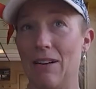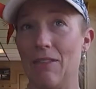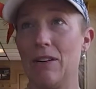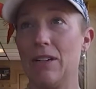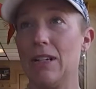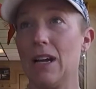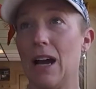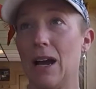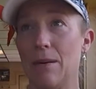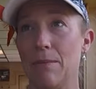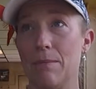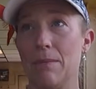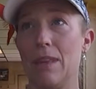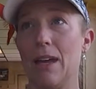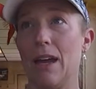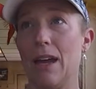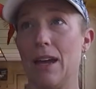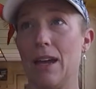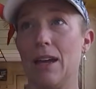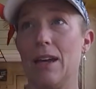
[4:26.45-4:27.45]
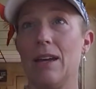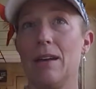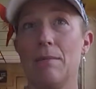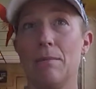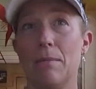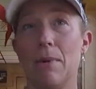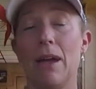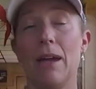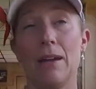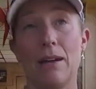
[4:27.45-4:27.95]
every time they
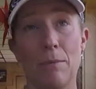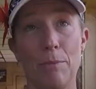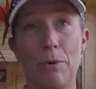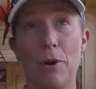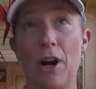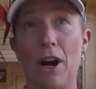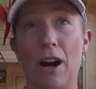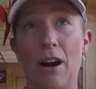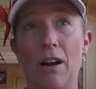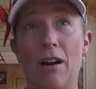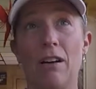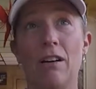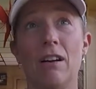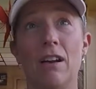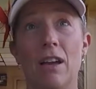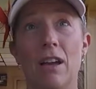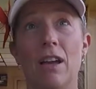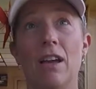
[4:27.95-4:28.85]
make a prayer.